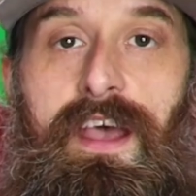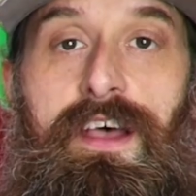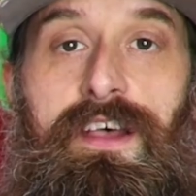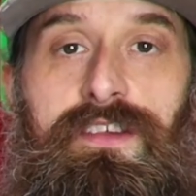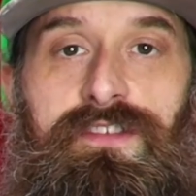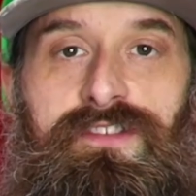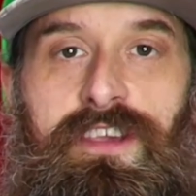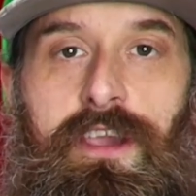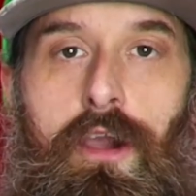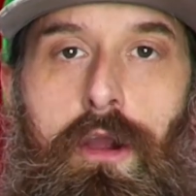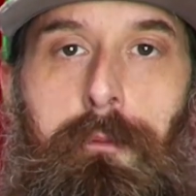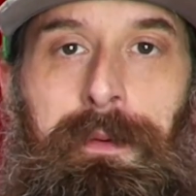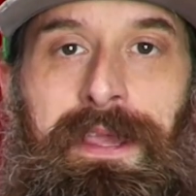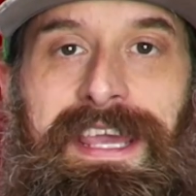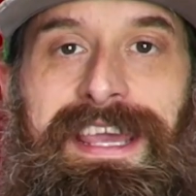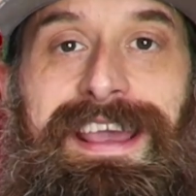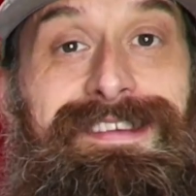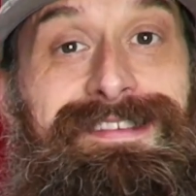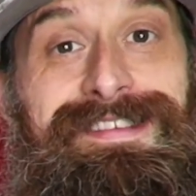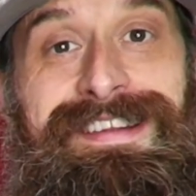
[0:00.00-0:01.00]

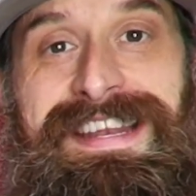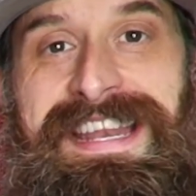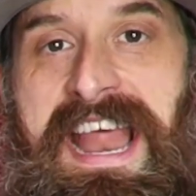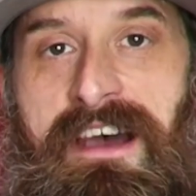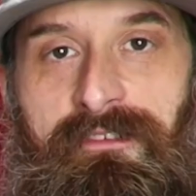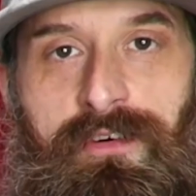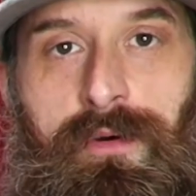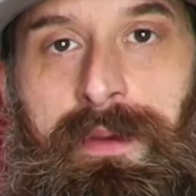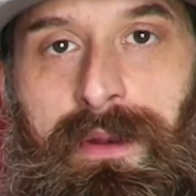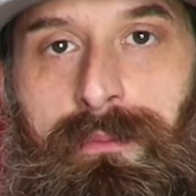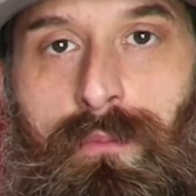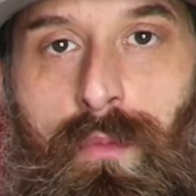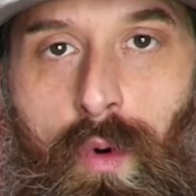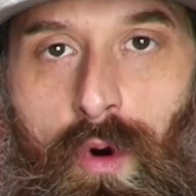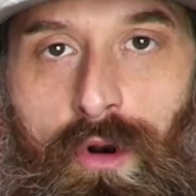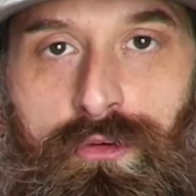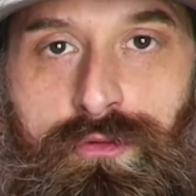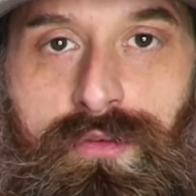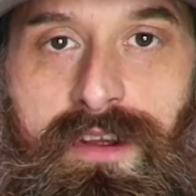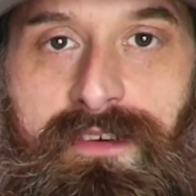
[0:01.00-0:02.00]
CRP has never been
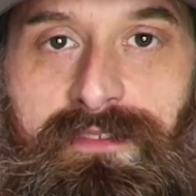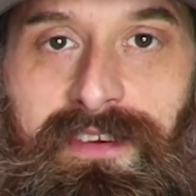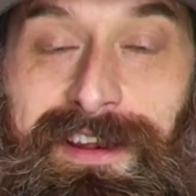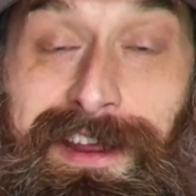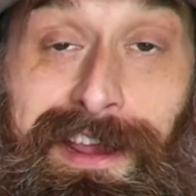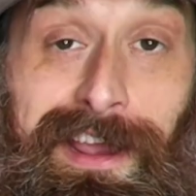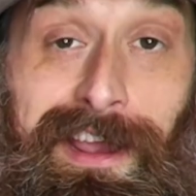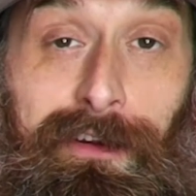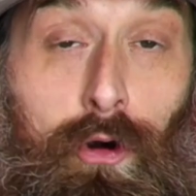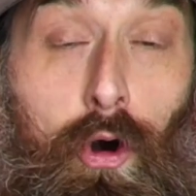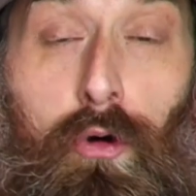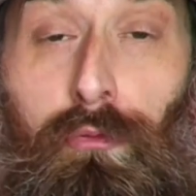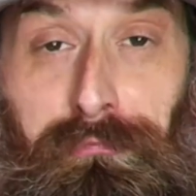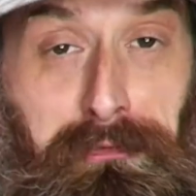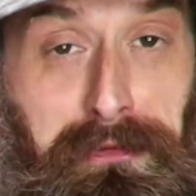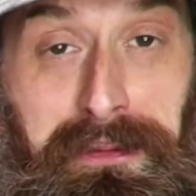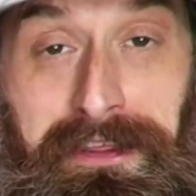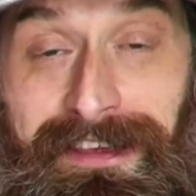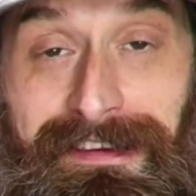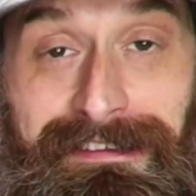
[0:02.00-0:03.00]
more driven, and
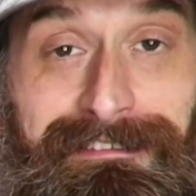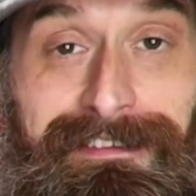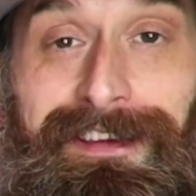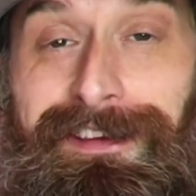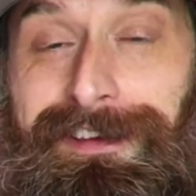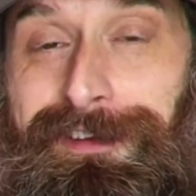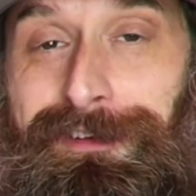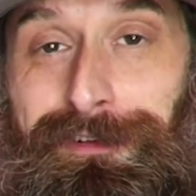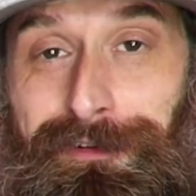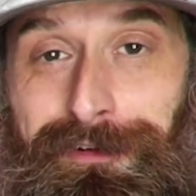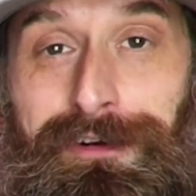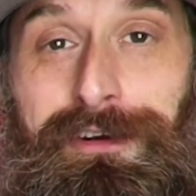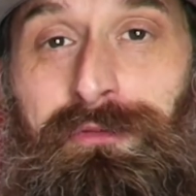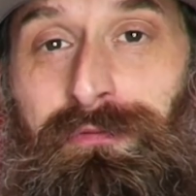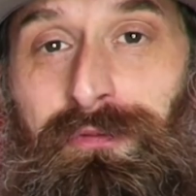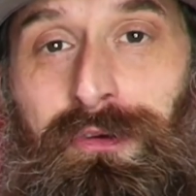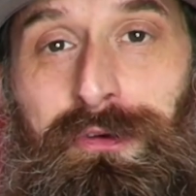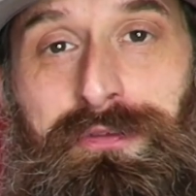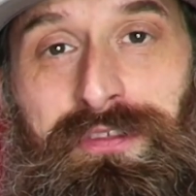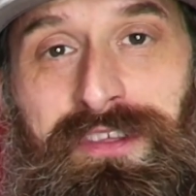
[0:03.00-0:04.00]
hopefully you learned a
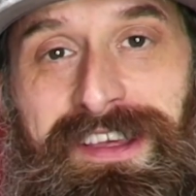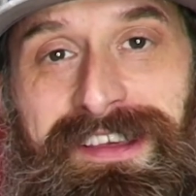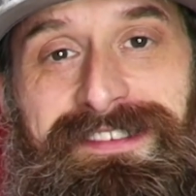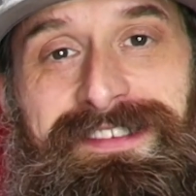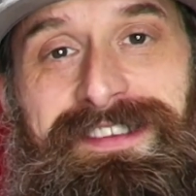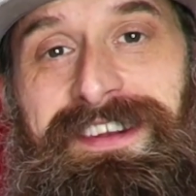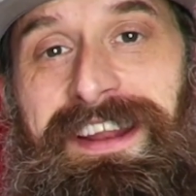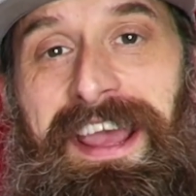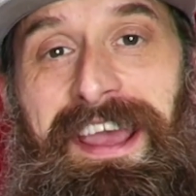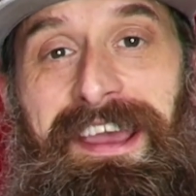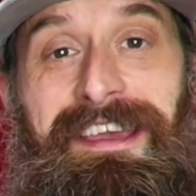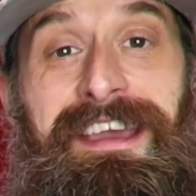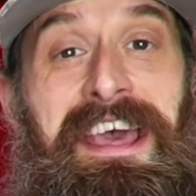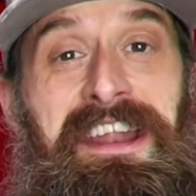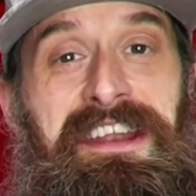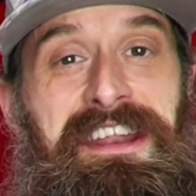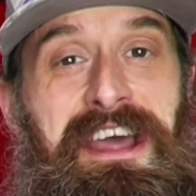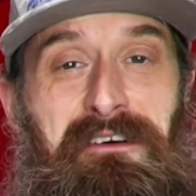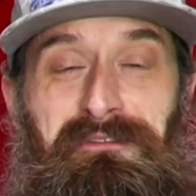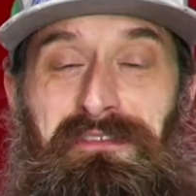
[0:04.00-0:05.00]
few things today.
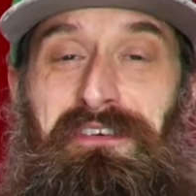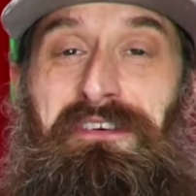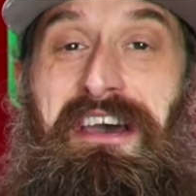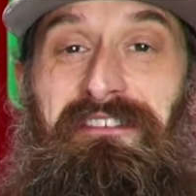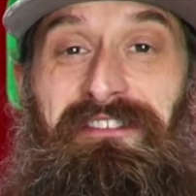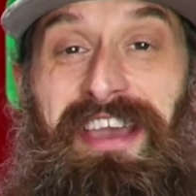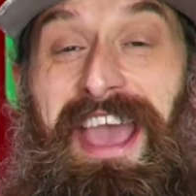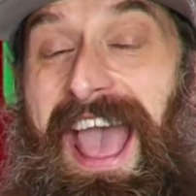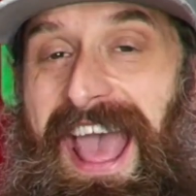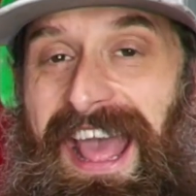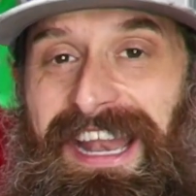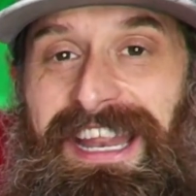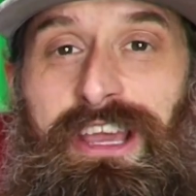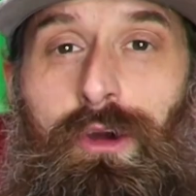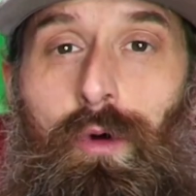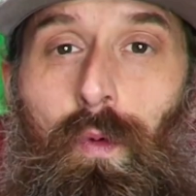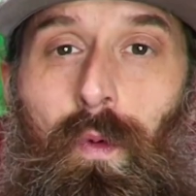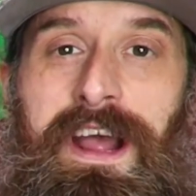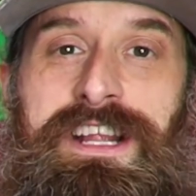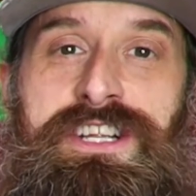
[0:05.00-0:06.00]
Now, if you have any
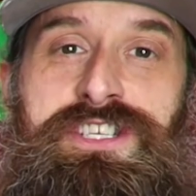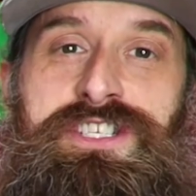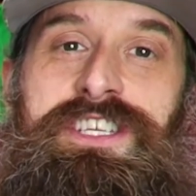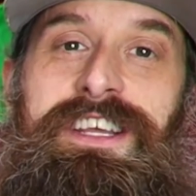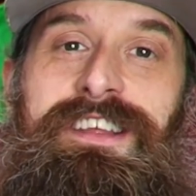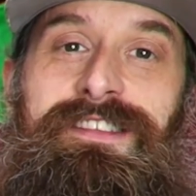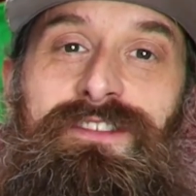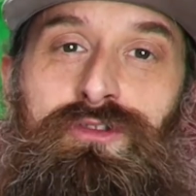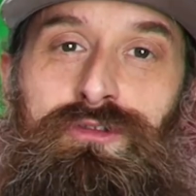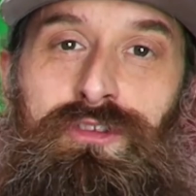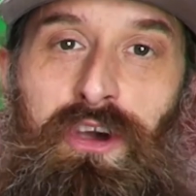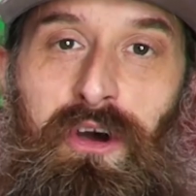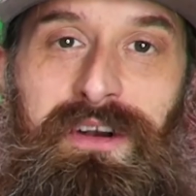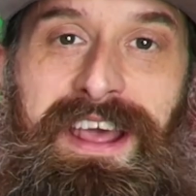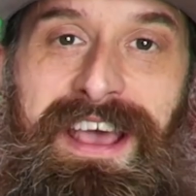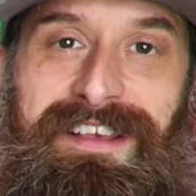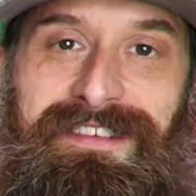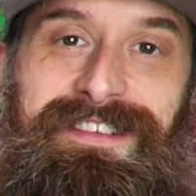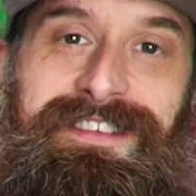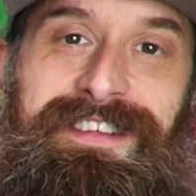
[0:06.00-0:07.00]
questions, don't
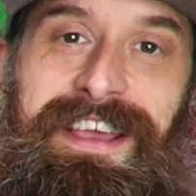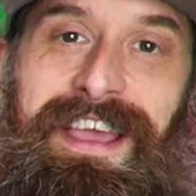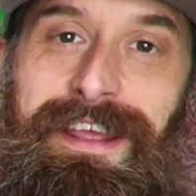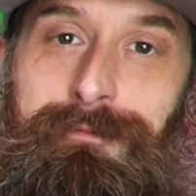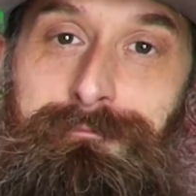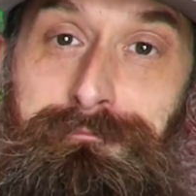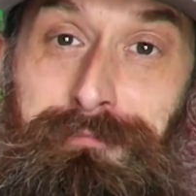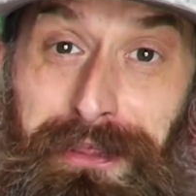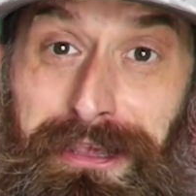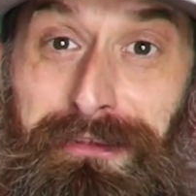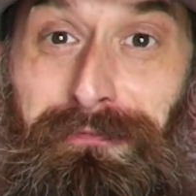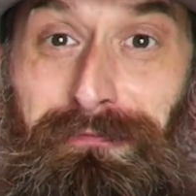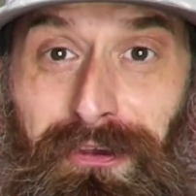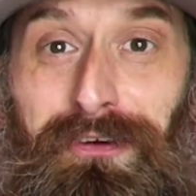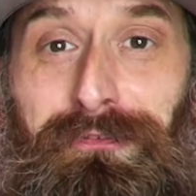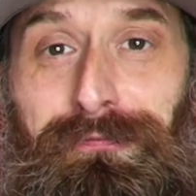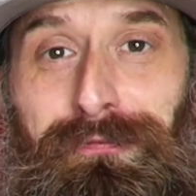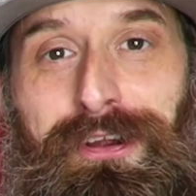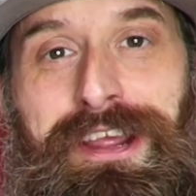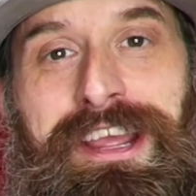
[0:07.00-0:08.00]
hesitate. Please
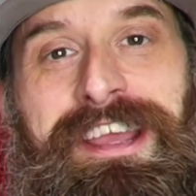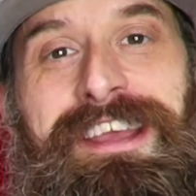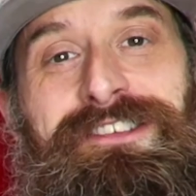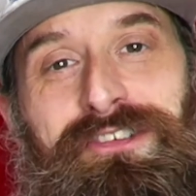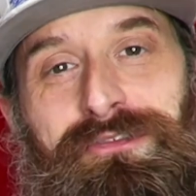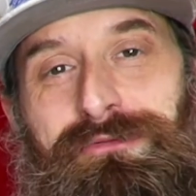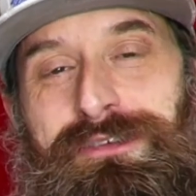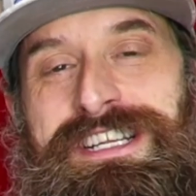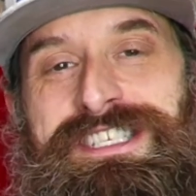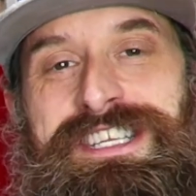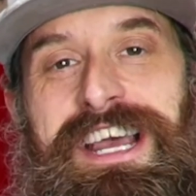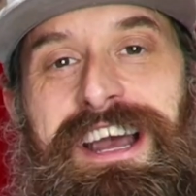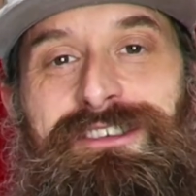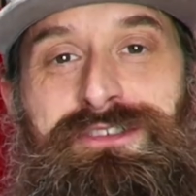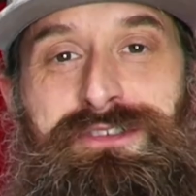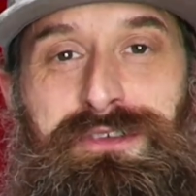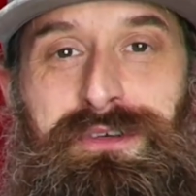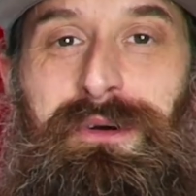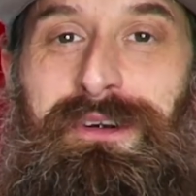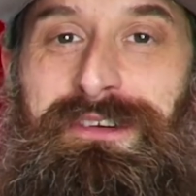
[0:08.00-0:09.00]
feel free to reach
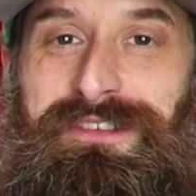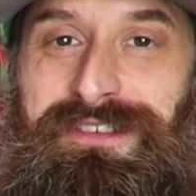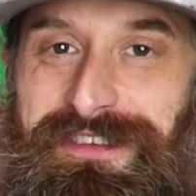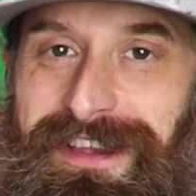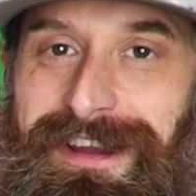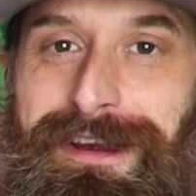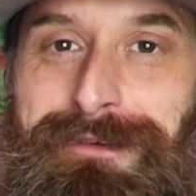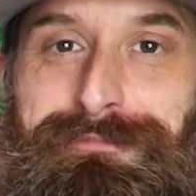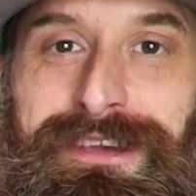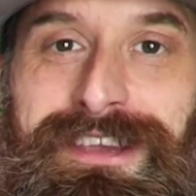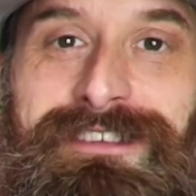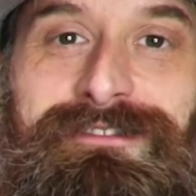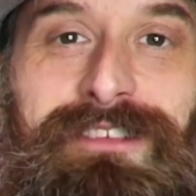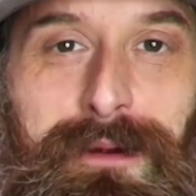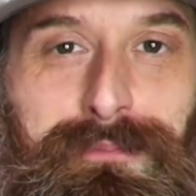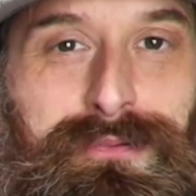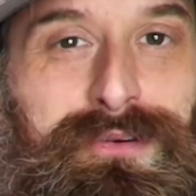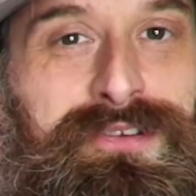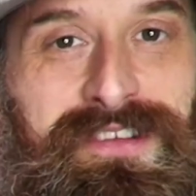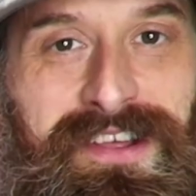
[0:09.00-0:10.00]
out to your CRP
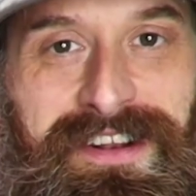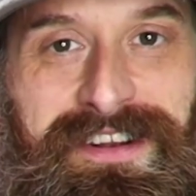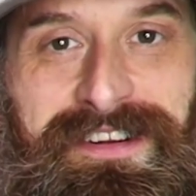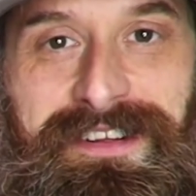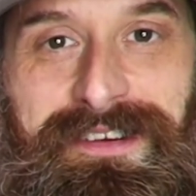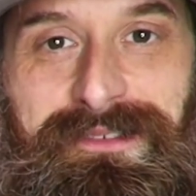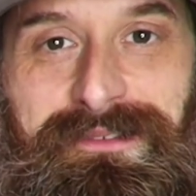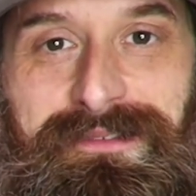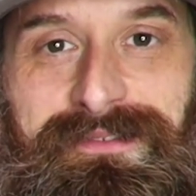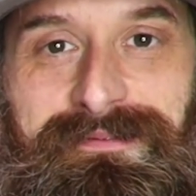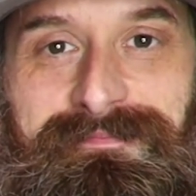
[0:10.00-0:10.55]
representative.